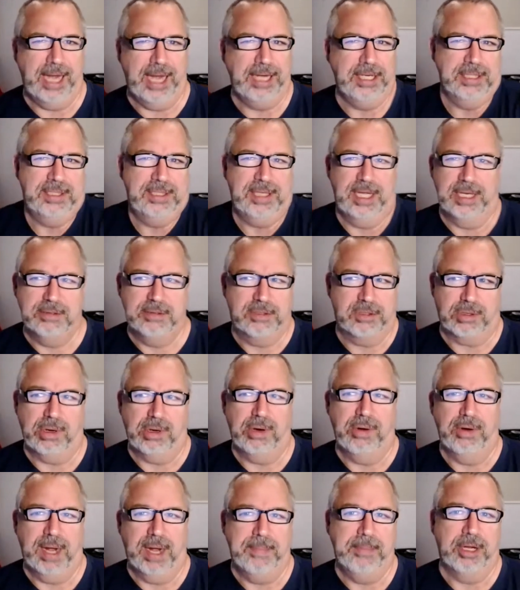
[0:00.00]
I just said,
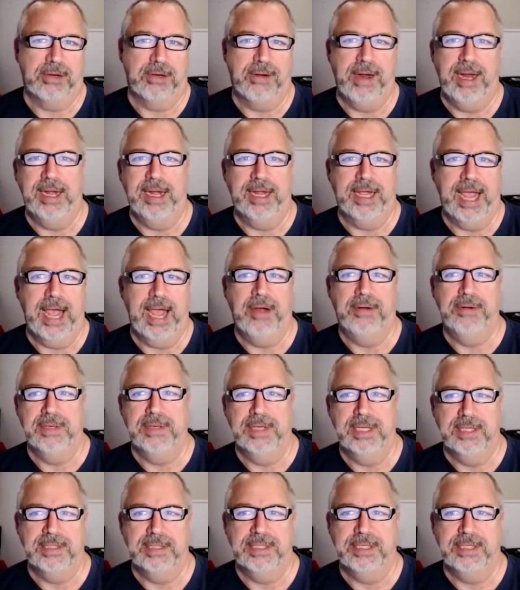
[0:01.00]
screw it, I'm gonna create an account
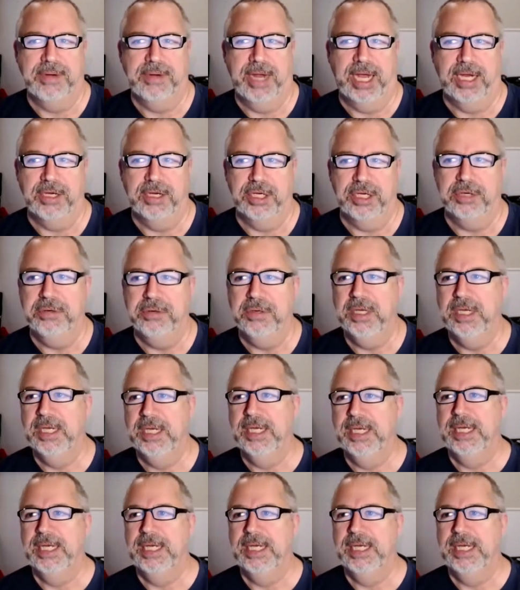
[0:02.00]
and see what I can do.